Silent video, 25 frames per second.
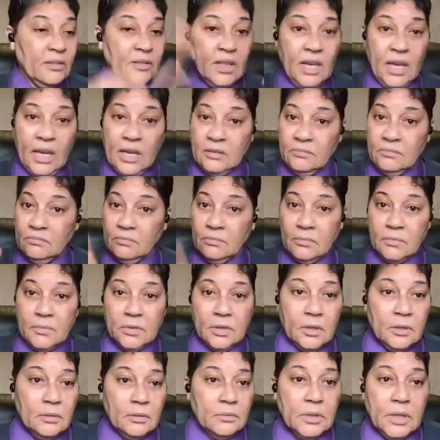then,
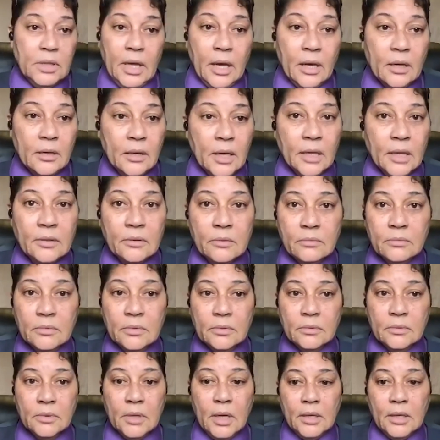oh, yeah,
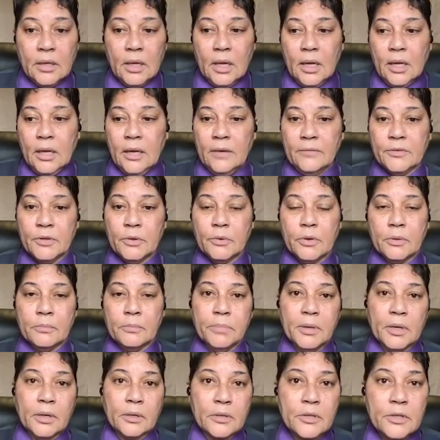I have no
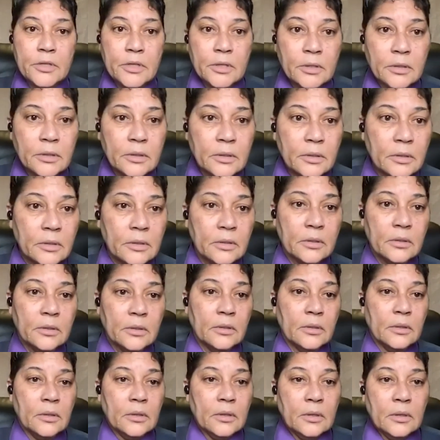compunction
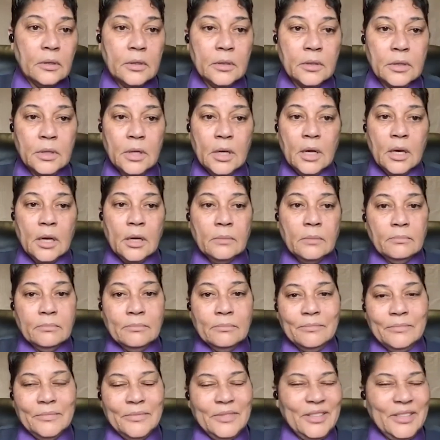on,
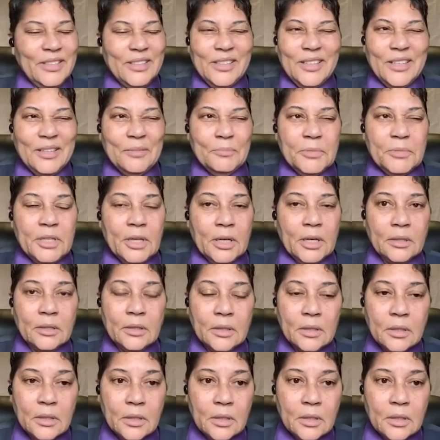yeah, I'm done.